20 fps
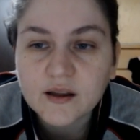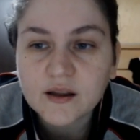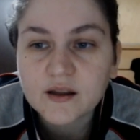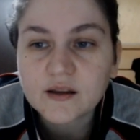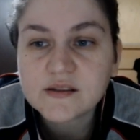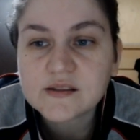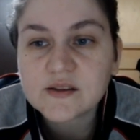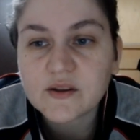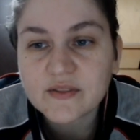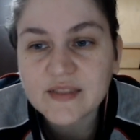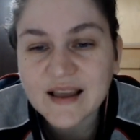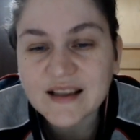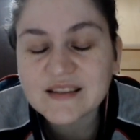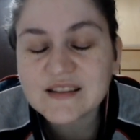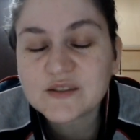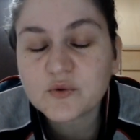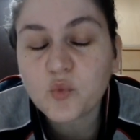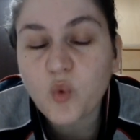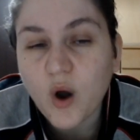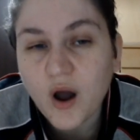So that's
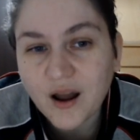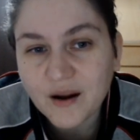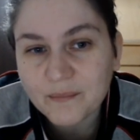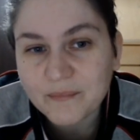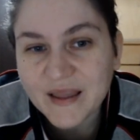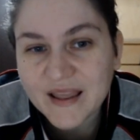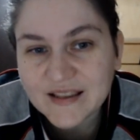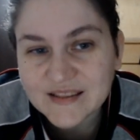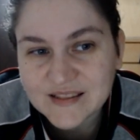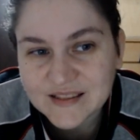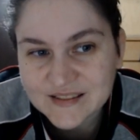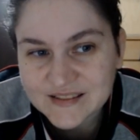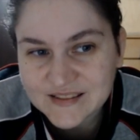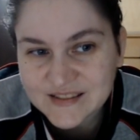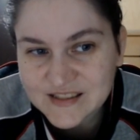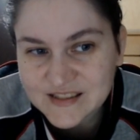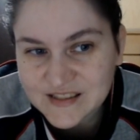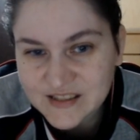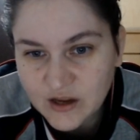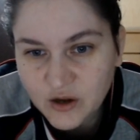what makes it
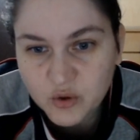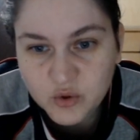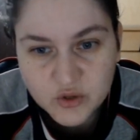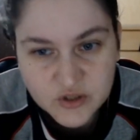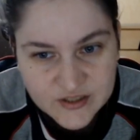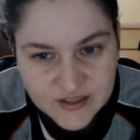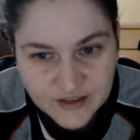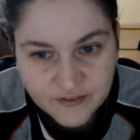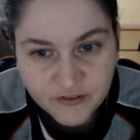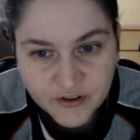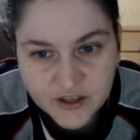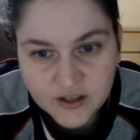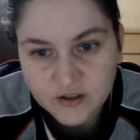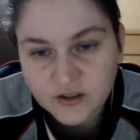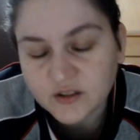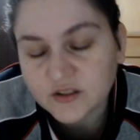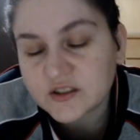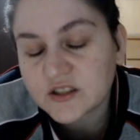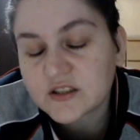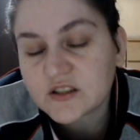so
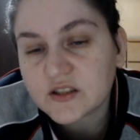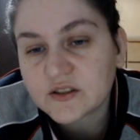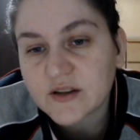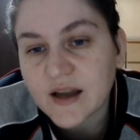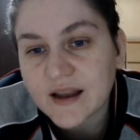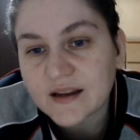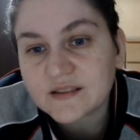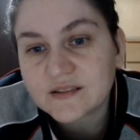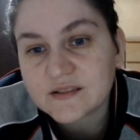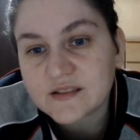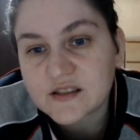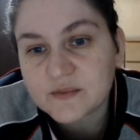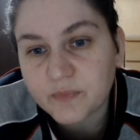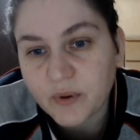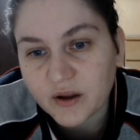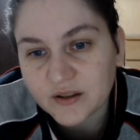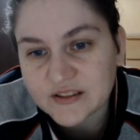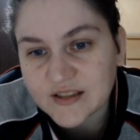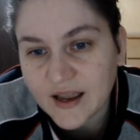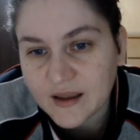difficult to actually
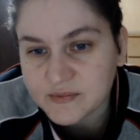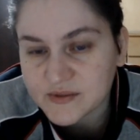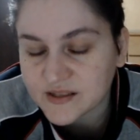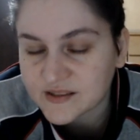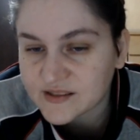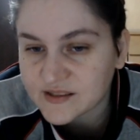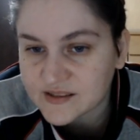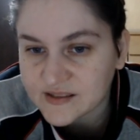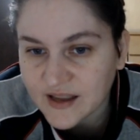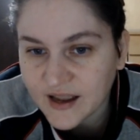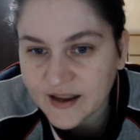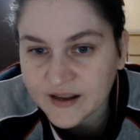spot types in society,